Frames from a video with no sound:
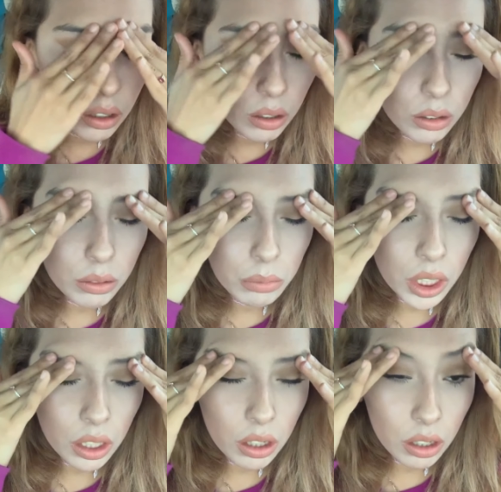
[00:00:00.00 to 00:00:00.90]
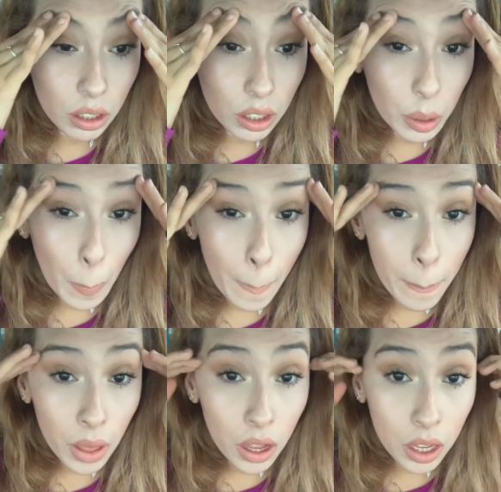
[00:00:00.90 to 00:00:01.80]
Oh my God.
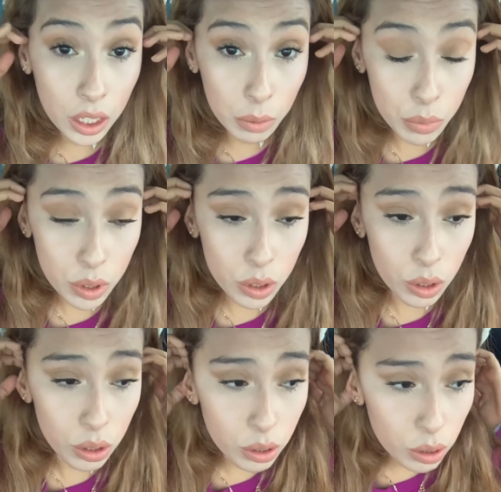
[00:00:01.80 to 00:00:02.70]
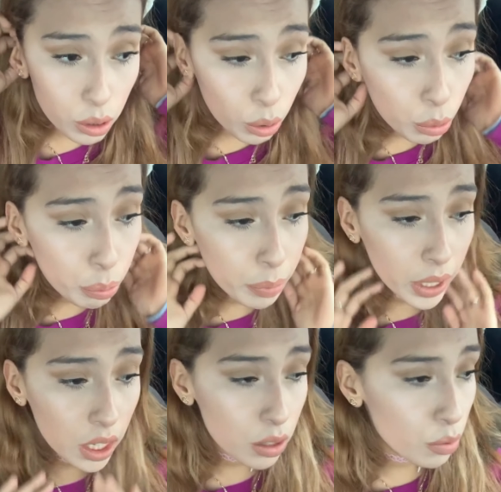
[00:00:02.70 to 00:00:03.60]
I am so
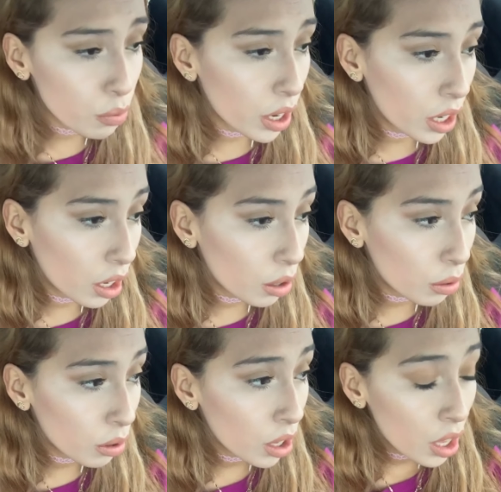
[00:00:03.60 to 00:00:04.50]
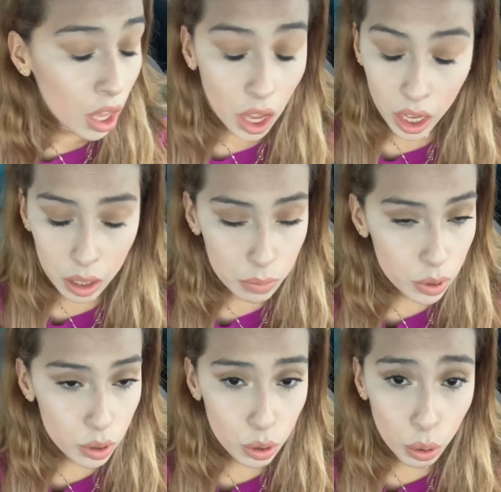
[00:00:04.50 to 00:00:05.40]
pissed right now. I am
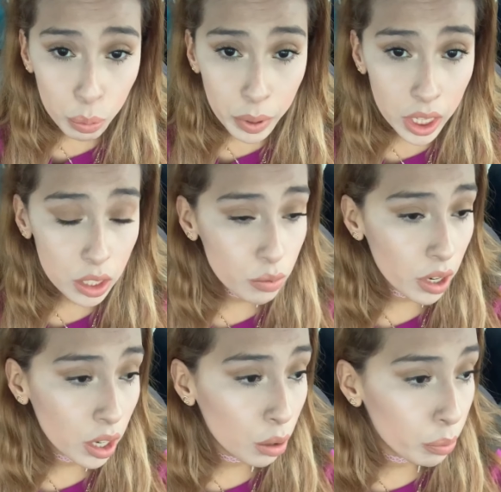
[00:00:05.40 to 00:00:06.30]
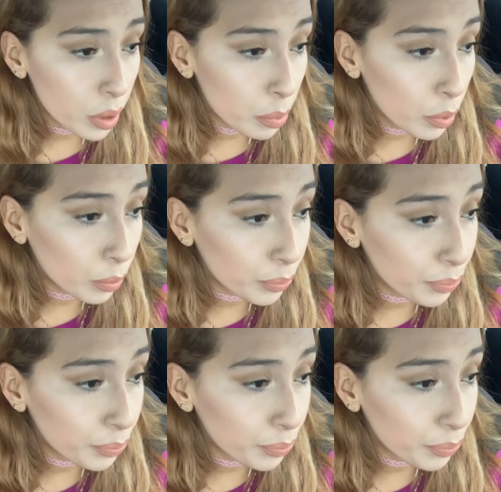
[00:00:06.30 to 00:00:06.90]
so pissed right now, people.